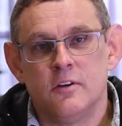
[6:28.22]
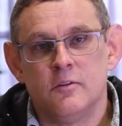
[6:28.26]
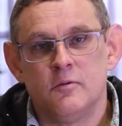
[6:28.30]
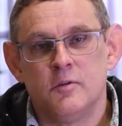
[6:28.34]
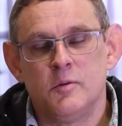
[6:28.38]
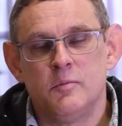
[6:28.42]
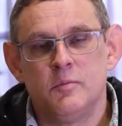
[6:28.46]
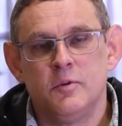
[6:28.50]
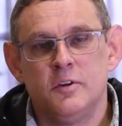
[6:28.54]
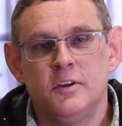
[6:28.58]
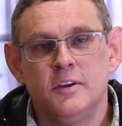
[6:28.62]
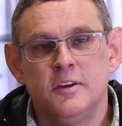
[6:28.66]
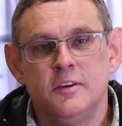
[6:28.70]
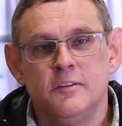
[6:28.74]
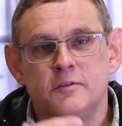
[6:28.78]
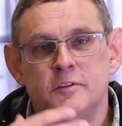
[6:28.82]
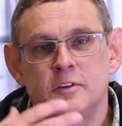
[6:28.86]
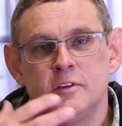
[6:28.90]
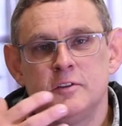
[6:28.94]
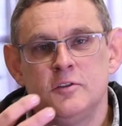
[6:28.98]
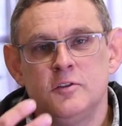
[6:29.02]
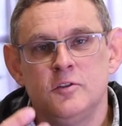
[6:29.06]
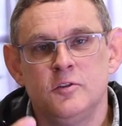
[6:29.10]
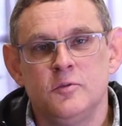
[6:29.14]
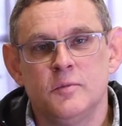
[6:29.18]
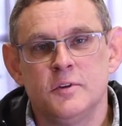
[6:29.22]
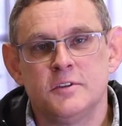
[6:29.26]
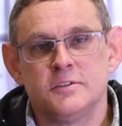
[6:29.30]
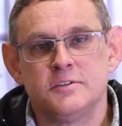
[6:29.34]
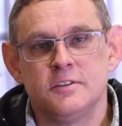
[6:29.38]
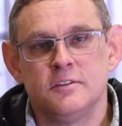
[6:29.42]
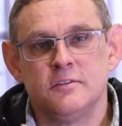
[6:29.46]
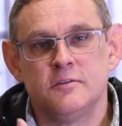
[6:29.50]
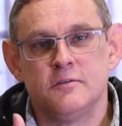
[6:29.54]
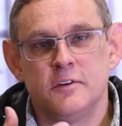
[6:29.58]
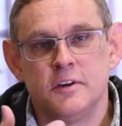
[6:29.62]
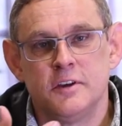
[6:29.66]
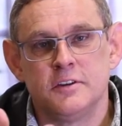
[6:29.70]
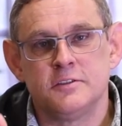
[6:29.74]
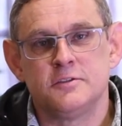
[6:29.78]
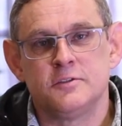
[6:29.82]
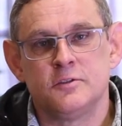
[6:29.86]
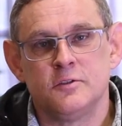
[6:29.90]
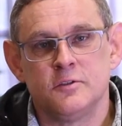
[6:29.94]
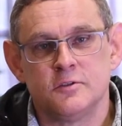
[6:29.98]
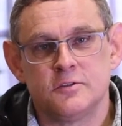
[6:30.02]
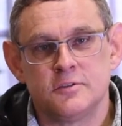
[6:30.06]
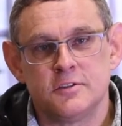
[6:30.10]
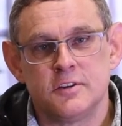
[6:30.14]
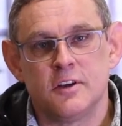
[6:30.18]
We believe that you must invest
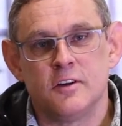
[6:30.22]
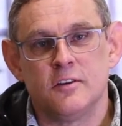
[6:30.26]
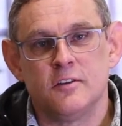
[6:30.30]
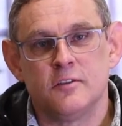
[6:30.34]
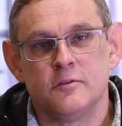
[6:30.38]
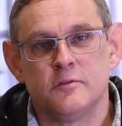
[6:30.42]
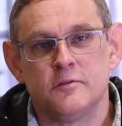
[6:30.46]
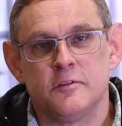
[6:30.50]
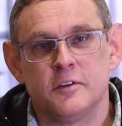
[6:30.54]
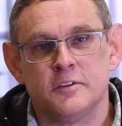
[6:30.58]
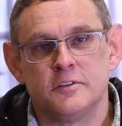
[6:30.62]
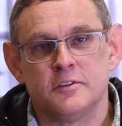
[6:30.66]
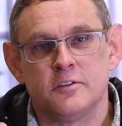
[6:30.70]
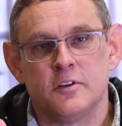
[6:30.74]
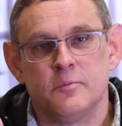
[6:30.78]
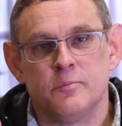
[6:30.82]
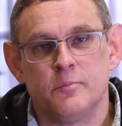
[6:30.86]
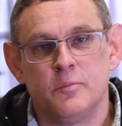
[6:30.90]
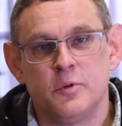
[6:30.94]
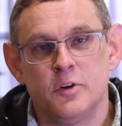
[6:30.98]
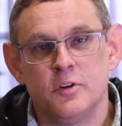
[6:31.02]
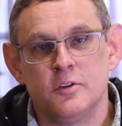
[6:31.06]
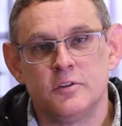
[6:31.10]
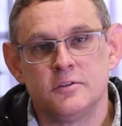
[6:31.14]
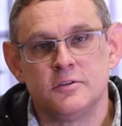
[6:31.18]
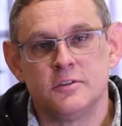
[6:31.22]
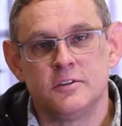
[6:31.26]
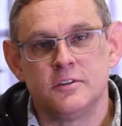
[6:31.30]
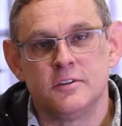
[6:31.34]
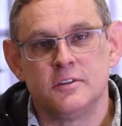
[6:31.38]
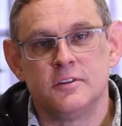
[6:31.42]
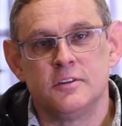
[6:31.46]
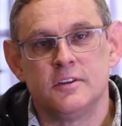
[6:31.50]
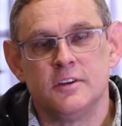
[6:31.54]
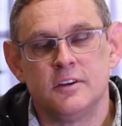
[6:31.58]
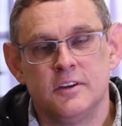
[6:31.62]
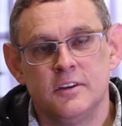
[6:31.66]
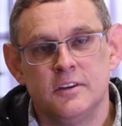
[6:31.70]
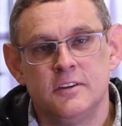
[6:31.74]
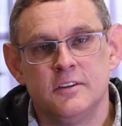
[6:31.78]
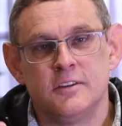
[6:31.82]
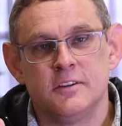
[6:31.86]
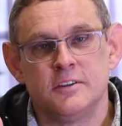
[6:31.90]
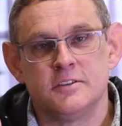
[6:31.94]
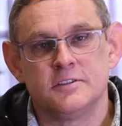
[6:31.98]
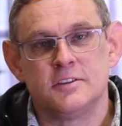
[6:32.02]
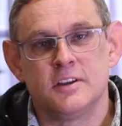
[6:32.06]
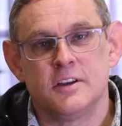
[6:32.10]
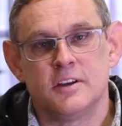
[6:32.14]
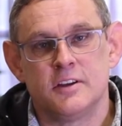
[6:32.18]
yourself as a person in
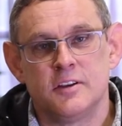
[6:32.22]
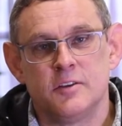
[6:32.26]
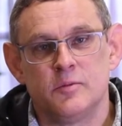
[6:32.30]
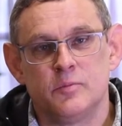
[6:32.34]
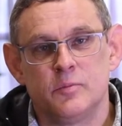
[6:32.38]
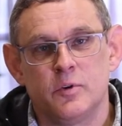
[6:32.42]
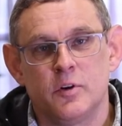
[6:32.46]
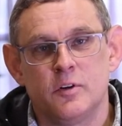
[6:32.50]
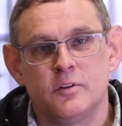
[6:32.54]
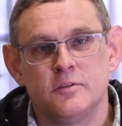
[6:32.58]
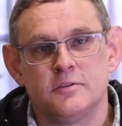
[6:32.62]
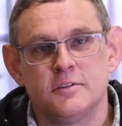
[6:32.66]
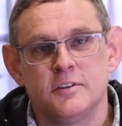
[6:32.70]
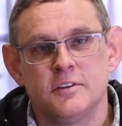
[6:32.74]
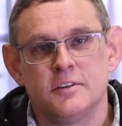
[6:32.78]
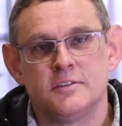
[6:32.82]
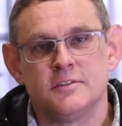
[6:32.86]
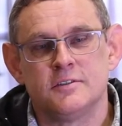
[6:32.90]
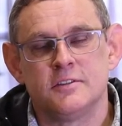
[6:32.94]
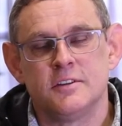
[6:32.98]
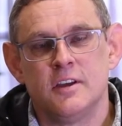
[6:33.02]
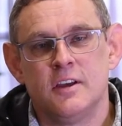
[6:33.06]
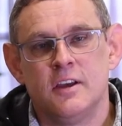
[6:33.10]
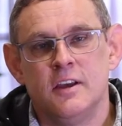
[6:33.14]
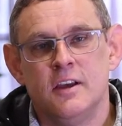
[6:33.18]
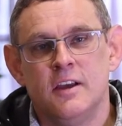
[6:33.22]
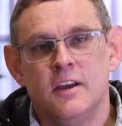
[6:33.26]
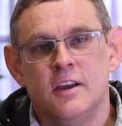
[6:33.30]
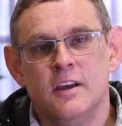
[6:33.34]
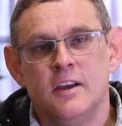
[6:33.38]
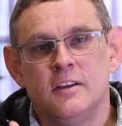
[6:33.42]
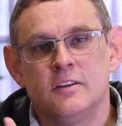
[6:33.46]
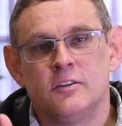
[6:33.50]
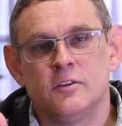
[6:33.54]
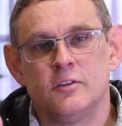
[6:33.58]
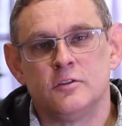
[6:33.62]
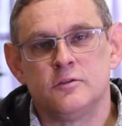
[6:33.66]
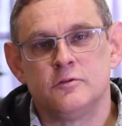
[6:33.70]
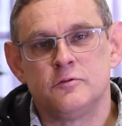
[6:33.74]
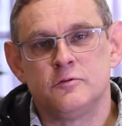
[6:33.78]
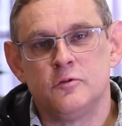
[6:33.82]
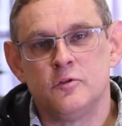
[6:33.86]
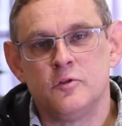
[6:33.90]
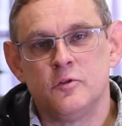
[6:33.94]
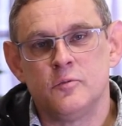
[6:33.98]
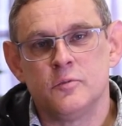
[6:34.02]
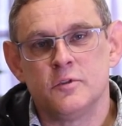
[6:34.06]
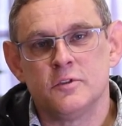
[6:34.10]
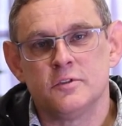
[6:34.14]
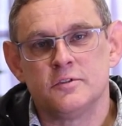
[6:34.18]
the studying process,
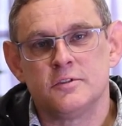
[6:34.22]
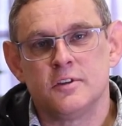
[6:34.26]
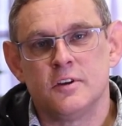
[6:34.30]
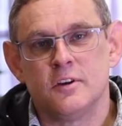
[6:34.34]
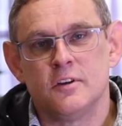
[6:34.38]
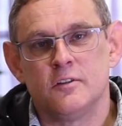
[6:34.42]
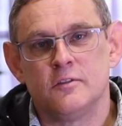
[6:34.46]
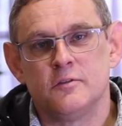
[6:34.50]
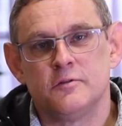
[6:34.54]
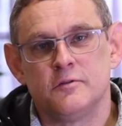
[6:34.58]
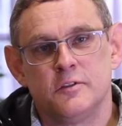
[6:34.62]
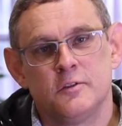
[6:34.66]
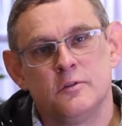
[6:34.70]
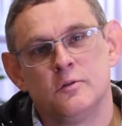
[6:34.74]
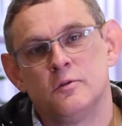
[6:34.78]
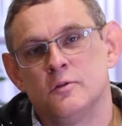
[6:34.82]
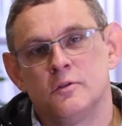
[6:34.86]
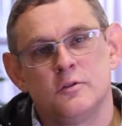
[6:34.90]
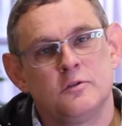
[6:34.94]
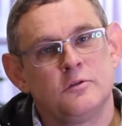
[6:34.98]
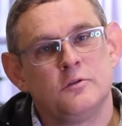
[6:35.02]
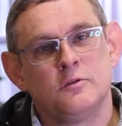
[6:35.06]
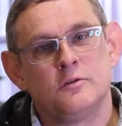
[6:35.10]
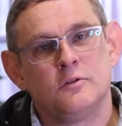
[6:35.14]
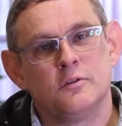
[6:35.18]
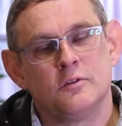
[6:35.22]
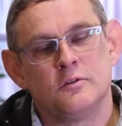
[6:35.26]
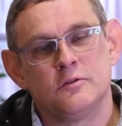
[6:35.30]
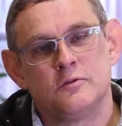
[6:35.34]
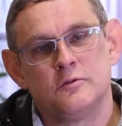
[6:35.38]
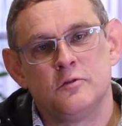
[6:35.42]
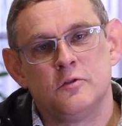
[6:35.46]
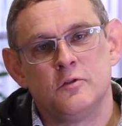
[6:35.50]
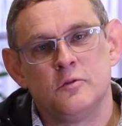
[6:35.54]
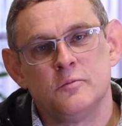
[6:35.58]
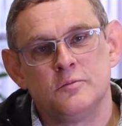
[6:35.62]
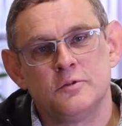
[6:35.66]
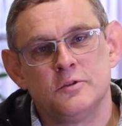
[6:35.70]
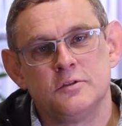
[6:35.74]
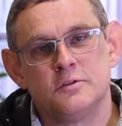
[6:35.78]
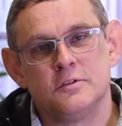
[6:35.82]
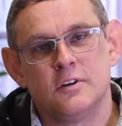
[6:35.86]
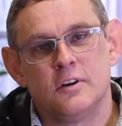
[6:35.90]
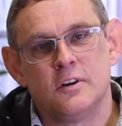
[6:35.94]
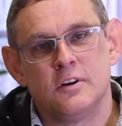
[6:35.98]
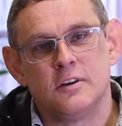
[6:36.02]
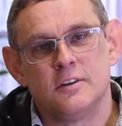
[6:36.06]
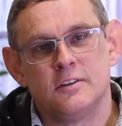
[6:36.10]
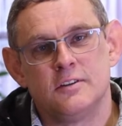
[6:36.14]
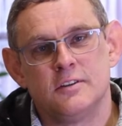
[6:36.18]
transform yourself in order to transform
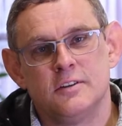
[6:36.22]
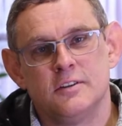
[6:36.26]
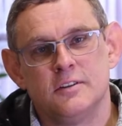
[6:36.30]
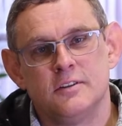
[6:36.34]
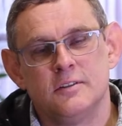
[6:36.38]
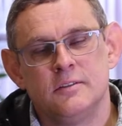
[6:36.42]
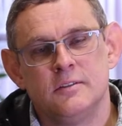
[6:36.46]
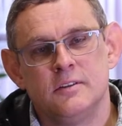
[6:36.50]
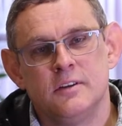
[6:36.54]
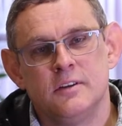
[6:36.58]
society.